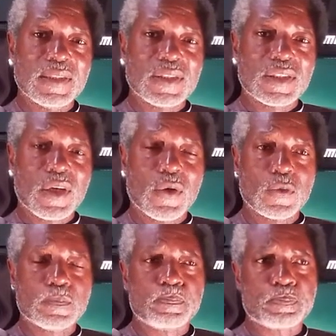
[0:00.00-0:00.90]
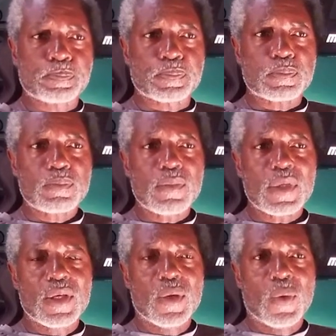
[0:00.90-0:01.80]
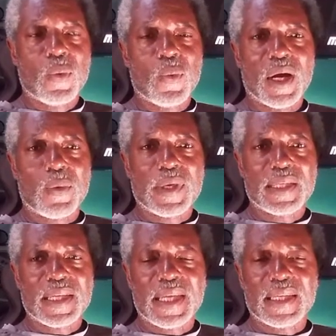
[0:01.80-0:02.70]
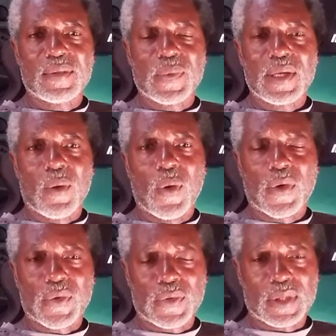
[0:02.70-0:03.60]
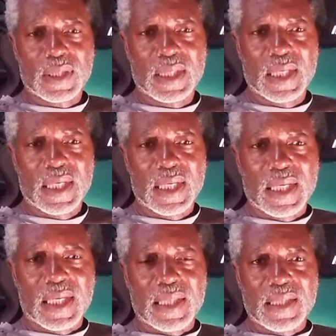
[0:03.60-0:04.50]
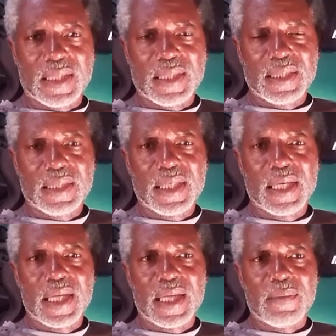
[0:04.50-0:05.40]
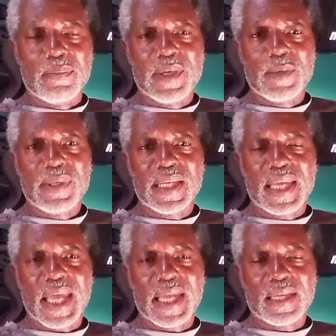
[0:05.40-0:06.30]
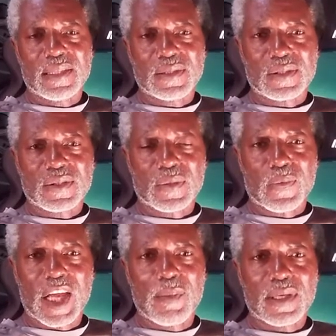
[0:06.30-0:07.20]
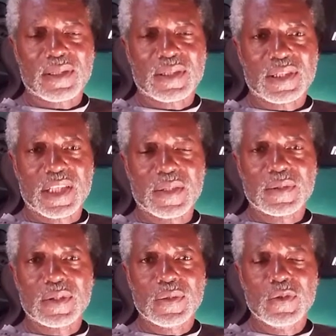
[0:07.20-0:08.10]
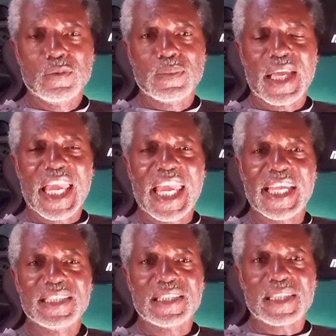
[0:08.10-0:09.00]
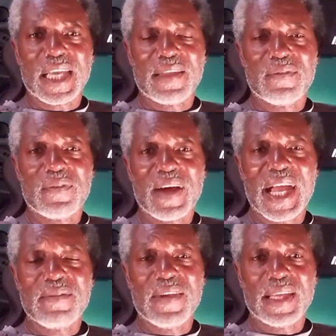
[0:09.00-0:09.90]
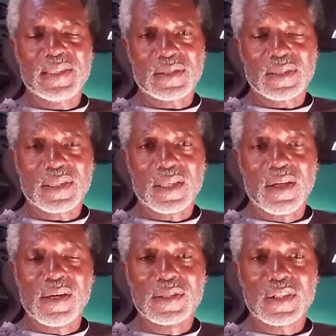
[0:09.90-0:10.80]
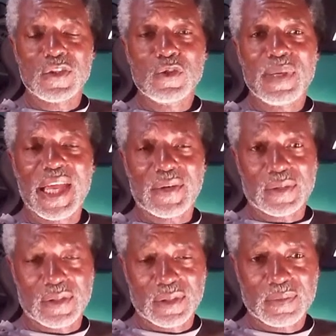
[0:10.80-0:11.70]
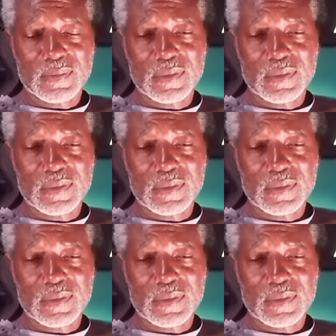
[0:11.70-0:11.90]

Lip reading: So what we did, we ordered the BBK ceramic steel tube 1 5/8" Longtube headers.